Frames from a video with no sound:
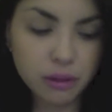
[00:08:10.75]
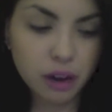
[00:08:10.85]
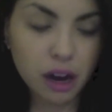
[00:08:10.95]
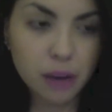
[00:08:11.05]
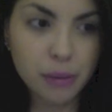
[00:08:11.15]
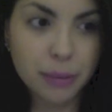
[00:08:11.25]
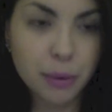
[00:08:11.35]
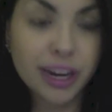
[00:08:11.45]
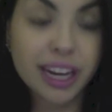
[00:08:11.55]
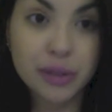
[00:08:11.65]
Um, I'm
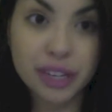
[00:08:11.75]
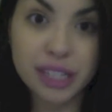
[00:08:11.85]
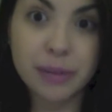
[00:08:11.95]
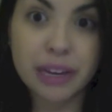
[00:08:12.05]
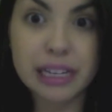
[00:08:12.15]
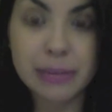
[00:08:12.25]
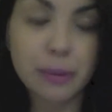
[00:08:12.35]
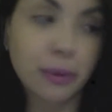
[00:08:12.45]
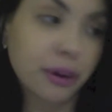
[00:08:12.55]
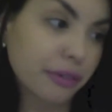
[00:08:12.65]
going to get dressed because my
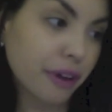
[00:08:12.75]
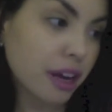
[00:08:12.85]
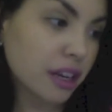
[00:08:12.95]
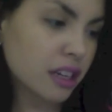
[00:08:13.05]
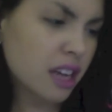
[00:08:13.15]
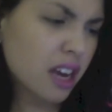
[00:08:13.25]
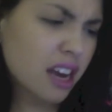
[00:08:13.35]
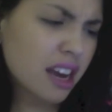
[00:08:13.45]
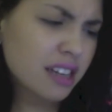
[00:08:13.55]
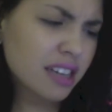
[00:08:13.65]
boyfriend
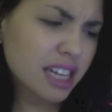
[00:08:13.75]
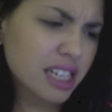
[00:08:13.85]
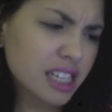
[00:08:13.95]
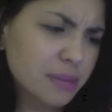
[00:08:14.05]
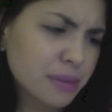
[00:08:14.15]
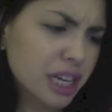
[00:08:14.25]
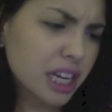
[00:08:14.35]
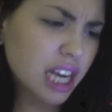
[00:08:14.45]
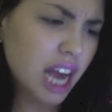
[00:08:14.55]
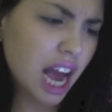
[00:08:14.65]
texted
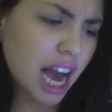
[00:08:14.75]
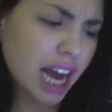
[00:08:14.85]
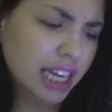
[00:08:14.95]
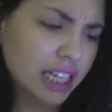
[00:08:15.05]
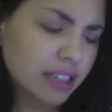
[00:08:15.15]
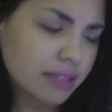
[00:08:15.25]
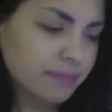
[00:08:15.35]
me at